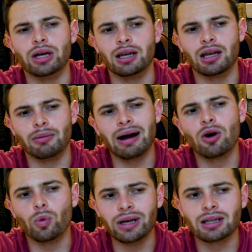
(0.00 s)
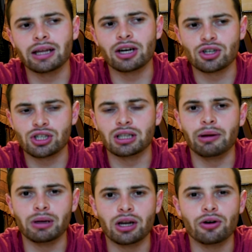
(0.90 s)
And about a week later, she
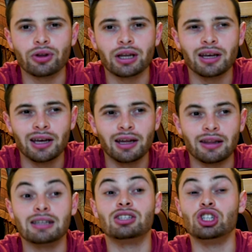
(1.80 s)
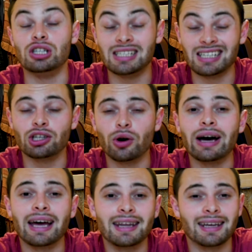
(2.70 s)
let me know that she did go
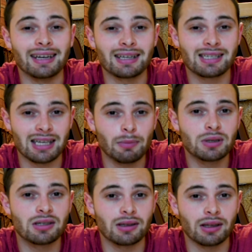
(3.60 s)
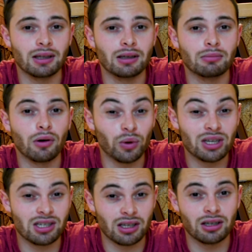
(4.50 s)
ahead and accept the
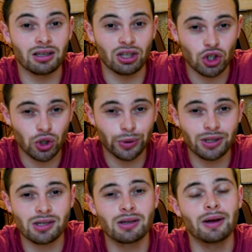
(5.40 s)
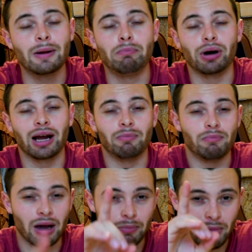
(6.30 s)
Movista insurance, but
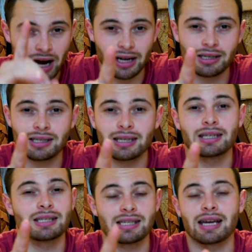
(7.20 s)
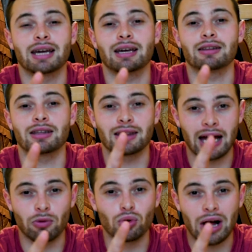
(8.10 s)
I'm not saying
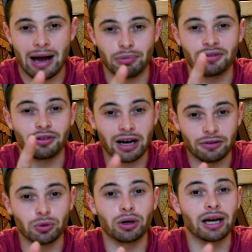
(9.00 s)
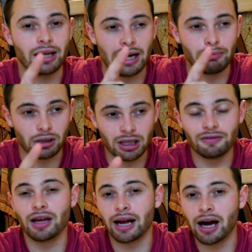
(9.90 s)
that will happen for everyone. I
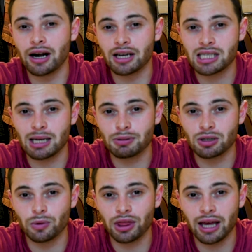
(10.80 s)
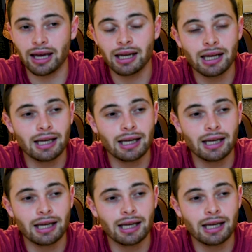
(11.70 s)
believe that I got an exception with that.